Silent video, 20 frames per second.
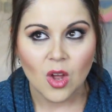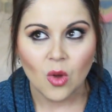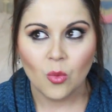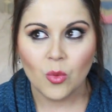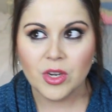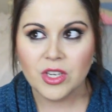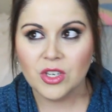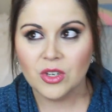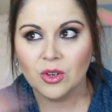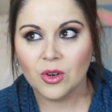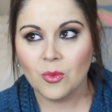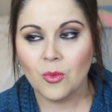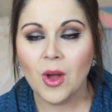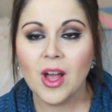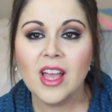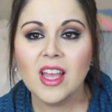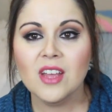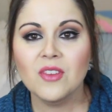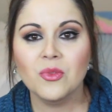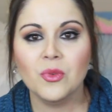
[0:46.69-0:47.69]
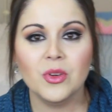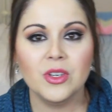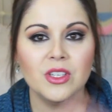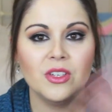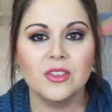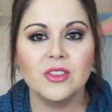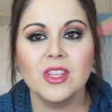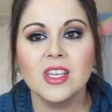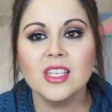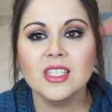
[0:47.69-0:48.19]
when you're a wife, when
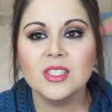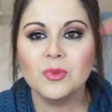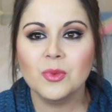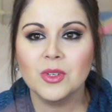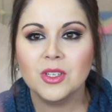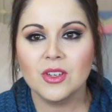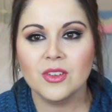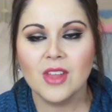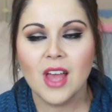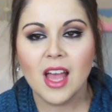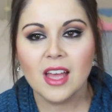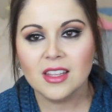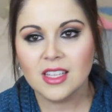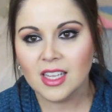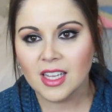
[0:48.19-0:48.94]
you're this, when you're that?